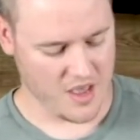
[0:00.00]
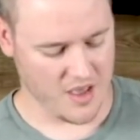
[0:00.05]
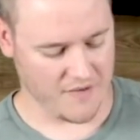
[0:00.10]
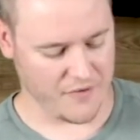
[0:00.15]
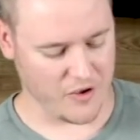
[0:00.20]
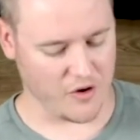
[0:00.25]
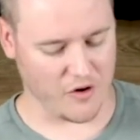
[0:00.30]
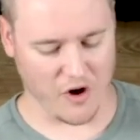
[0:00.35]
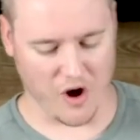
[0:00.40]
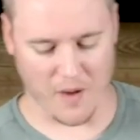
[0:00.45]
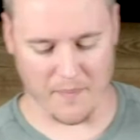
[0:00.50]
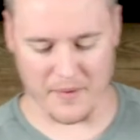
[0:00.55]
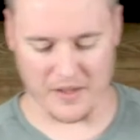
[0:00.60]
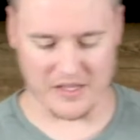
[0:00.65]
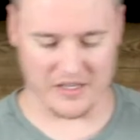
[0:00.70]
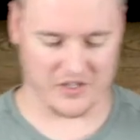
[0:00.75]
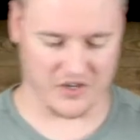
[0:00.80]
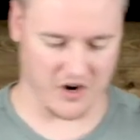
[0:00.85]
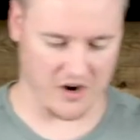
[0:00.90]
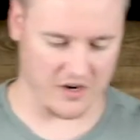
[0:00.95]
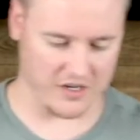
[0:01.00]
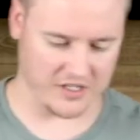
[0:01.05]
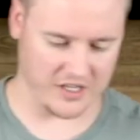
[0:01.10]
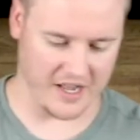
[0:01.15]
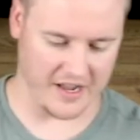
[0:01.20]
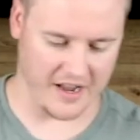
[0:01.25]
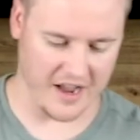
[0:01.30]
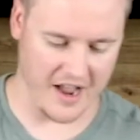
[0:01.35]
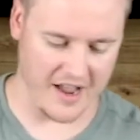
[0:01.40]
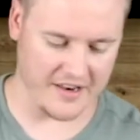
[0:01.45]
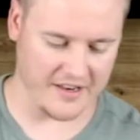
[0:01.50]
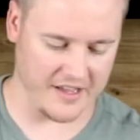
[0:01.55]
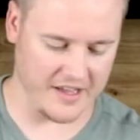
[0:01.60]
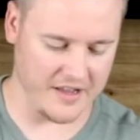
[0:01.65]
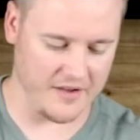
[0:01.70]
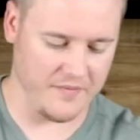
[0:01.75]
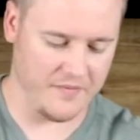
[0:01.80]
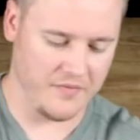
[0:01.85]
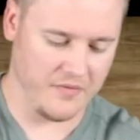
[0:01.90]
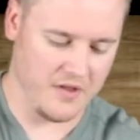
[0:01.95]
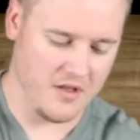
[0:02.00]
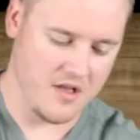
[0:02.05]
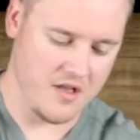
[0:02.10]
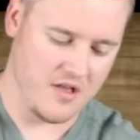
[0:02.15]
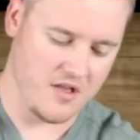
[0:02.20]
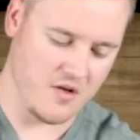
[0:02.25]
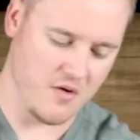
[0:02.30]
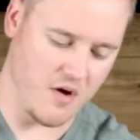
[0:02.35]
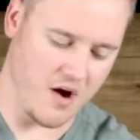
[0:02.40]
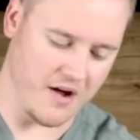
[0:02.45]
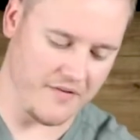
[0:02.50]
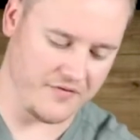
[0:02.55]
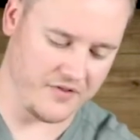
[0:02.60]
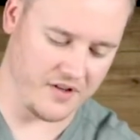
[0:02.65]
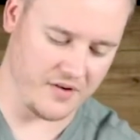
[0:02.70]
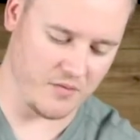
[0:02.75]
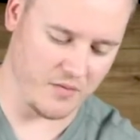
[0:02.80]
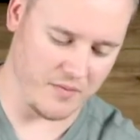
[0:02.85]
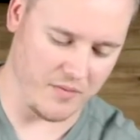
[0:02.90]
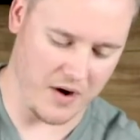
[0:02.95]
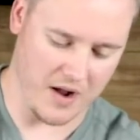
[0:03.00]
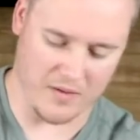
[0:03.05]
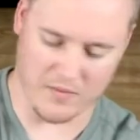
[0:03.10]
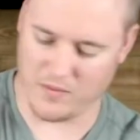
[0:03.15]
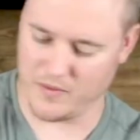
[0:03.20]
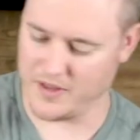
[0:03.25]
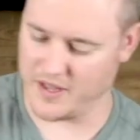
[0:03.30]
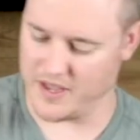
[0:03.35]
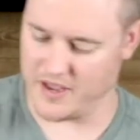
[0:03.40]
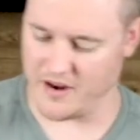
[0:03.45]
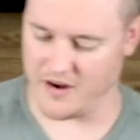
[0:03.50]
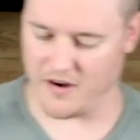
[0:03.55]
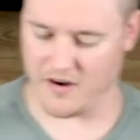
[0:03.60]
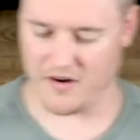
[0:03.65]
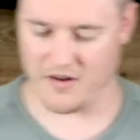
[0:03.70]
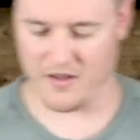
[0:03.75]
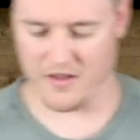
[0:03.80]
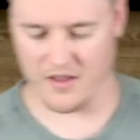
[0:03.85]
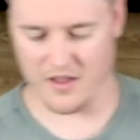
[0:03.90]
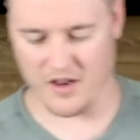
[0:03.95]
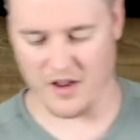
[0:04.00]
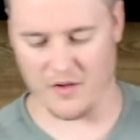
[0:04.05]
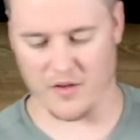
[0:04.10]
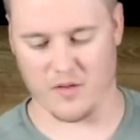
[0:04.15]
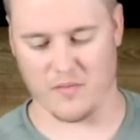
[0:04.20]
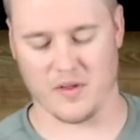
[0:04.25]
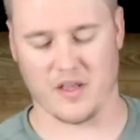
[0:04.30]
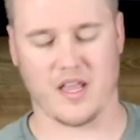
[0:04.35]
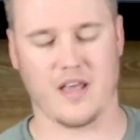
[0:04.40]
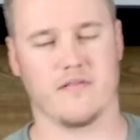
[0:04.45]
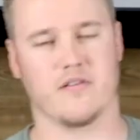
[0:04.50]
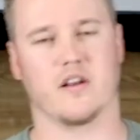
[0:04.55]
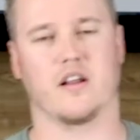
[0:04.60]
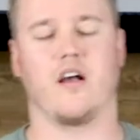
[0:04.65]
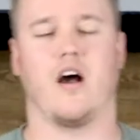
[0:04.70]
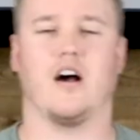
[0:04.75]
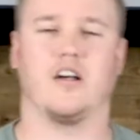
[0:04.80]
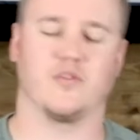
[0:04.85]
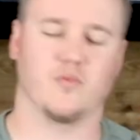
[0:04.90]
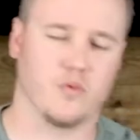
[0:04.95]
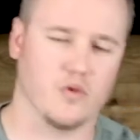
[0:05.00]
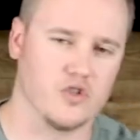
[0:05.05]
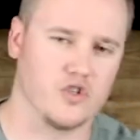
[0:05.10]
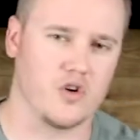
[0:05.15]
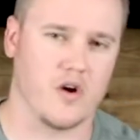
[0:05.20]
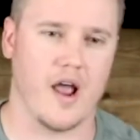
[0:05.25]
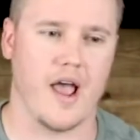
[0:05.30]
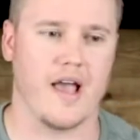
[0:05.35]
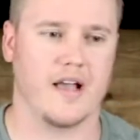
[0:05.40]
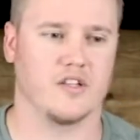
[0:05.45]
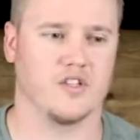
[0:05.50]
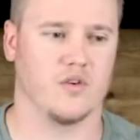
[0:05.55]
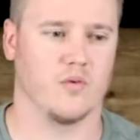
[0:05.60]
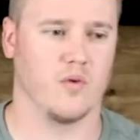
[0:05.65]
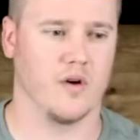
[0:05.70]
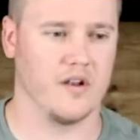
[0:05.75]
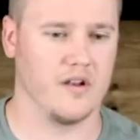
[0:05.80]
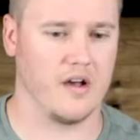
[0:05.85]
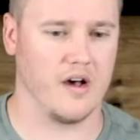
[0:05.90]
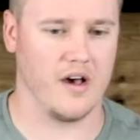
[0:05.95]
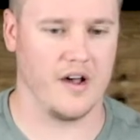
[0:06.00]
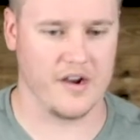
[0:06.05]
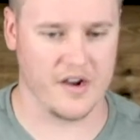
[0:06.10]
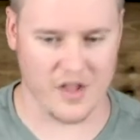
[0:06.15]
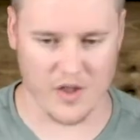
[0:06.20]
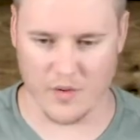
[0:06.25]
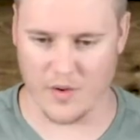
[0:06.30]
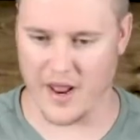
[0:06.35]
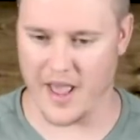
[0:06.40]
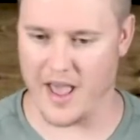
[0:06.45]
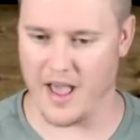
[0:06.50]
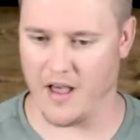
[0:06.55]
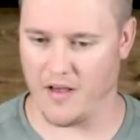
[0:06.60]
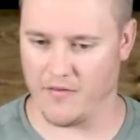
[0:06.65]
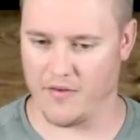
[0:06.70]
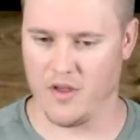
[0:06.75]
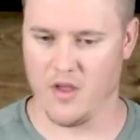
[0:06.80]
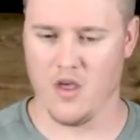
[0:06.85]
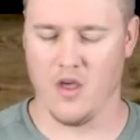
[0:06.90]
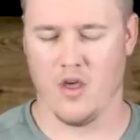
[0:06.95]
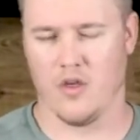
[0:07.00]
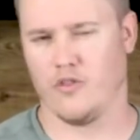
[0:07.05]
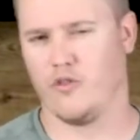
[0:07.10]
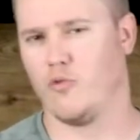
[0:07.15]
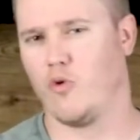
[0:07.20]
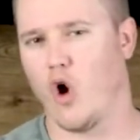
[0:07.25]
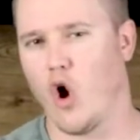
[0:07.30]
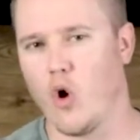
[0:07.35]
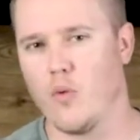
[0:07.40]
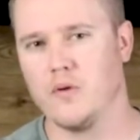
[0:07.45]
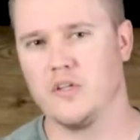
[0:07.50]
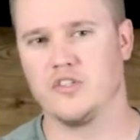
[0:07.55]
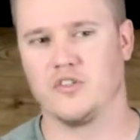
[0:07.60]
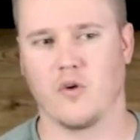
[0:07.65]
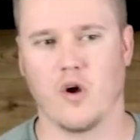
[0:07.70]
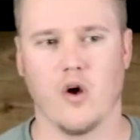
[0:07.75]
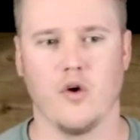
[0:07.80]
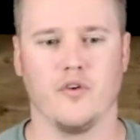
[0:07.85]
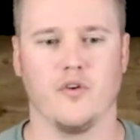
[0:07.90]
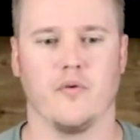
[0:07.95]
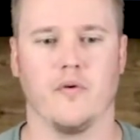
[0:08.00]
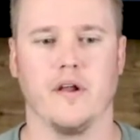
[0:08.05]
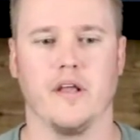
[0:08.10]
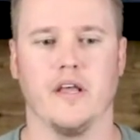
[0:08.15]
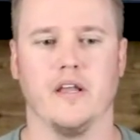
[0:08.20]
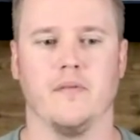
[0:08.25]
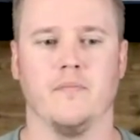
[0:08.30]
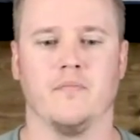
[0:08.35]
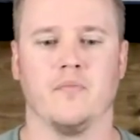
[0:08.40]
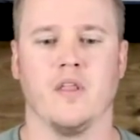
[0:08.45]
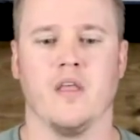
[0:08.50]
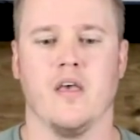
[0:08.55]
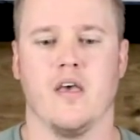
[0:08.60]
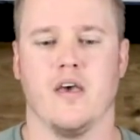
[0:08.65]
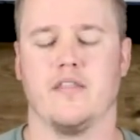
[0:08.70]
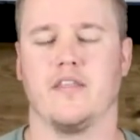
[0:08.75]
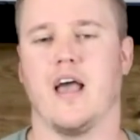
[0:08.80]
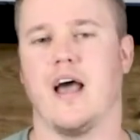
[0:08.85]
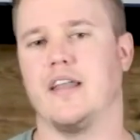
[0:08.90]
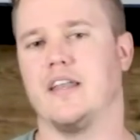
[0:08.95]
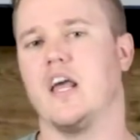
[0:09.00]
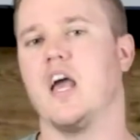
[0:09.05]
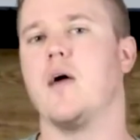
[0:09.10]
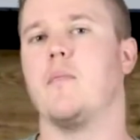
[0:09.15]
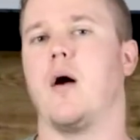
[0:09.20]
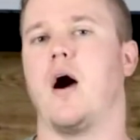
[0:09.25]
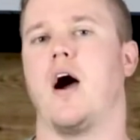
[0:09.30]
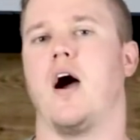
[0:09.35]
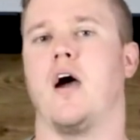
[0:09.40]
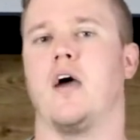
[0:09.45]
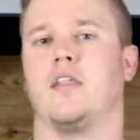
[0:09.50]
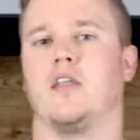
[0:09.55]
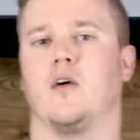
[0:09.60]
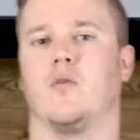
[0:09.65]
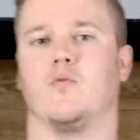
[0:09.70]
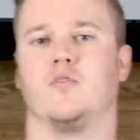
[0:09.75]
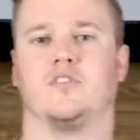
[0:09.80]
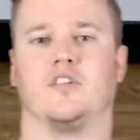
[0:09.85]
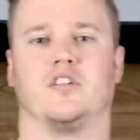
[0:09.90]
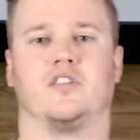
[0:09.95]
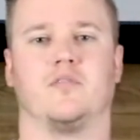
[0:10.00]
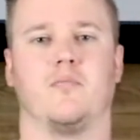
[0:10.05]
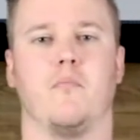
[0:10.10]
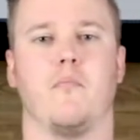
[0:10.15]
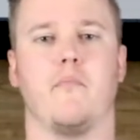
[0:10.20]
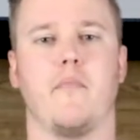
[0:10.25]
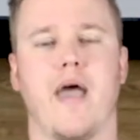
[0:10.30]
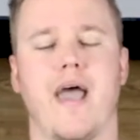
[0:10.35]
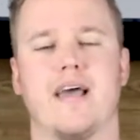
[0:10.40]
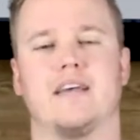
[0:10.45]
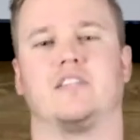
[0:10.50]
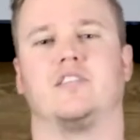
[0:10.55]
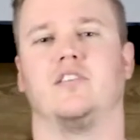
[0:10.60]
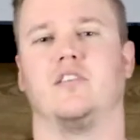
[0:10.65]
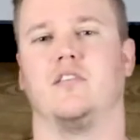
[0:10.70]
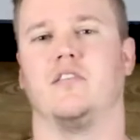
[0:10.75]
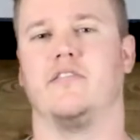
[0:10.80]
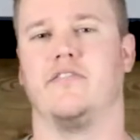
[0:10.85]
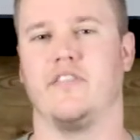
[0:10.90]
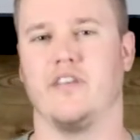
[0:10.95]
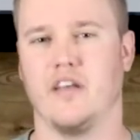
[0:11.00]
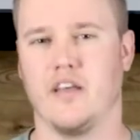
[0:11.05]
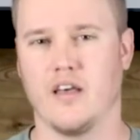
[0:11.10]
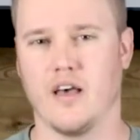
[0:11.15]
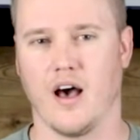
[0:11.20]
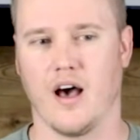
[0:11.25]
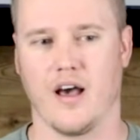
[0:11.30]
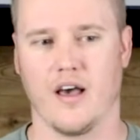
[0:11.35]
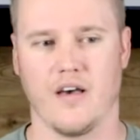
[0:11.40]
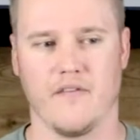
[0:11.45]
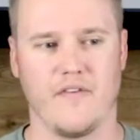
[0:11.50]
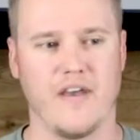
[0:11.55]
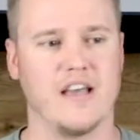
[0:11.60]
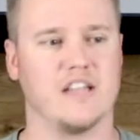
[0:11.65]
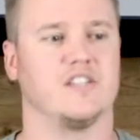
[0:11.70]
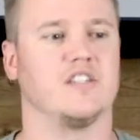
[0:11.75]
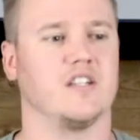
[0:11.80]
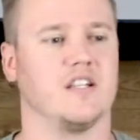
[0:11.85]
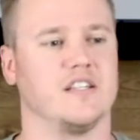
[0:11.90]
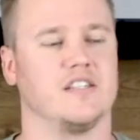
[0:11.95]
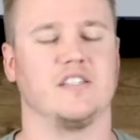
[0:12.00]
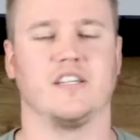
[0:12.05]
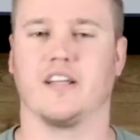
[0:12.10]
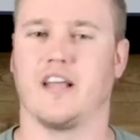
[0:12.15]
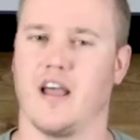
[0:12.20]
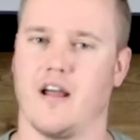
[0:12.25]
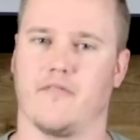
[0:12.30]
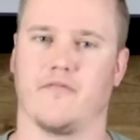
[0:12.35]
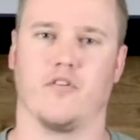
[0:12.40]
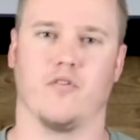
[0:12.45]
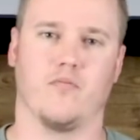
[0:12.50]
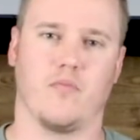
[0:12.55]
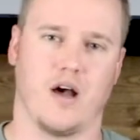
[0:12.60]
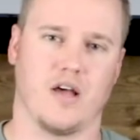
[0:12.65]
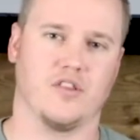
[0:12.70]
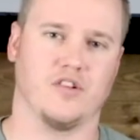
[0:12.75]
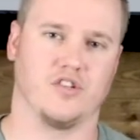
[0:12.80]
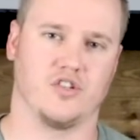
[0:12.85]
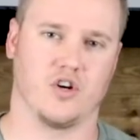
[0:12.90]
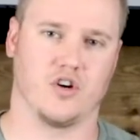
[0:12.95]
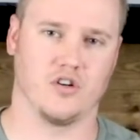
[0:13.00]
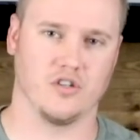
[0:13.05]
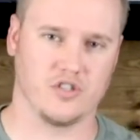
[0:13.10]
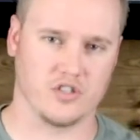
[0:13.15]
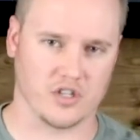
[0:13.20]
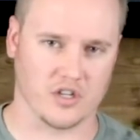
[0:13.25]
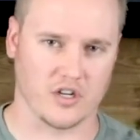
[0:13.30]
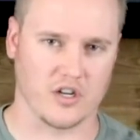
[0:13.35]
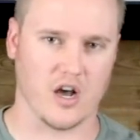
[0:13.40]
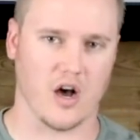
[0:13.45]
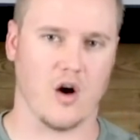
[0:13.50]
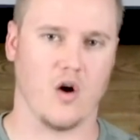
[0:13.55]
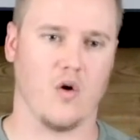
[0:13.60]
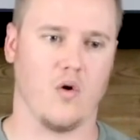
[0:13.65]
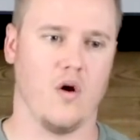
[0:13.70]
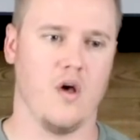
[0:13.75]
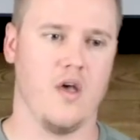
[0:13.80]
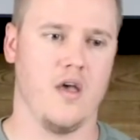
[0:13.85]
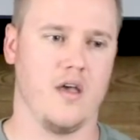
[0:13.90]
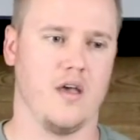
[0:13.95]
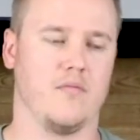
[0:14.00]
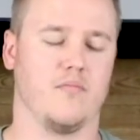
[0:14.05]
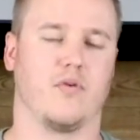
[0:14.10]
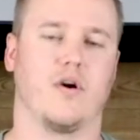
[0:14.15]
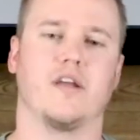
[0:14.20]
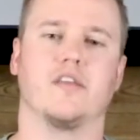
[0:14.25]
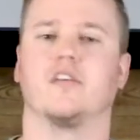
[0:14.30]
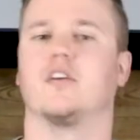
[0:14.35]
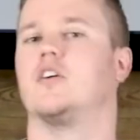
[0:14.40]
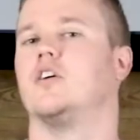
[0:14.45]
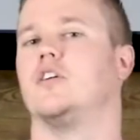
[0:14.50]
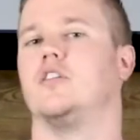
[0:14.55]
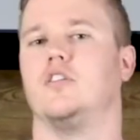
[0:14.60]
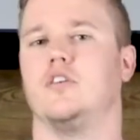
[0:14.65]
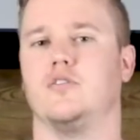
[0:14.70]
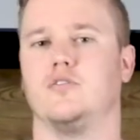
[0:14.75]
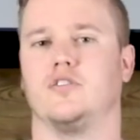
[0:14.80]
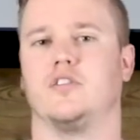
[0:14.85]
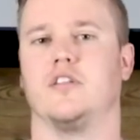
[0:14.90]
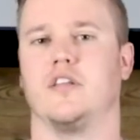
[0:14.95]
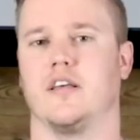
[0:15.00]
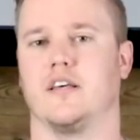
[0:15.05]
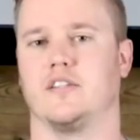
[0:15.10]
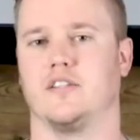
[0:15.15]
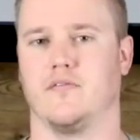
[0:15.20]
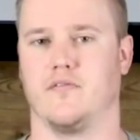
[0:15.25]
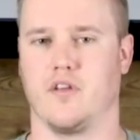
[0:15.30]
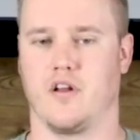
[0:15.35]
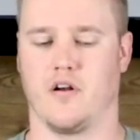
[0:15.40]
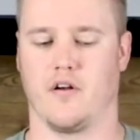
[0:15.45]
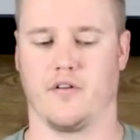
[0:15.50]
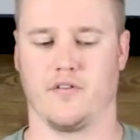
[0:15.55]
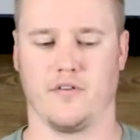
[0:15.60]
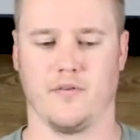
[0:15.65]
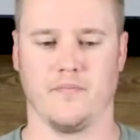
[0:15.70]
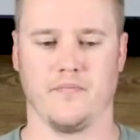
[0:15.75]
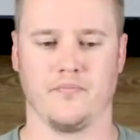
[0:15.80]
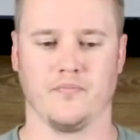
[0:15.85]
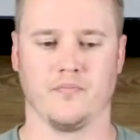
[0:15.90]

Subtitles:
If you grew up in the church like I did, you often would probably hear, you know, you'd be given gospel tracts or whatnot, or you would have the Romans Road to read. And the idea behind it was this massive evangelistic effort by the church to go and bring the good news to the ends of the earth.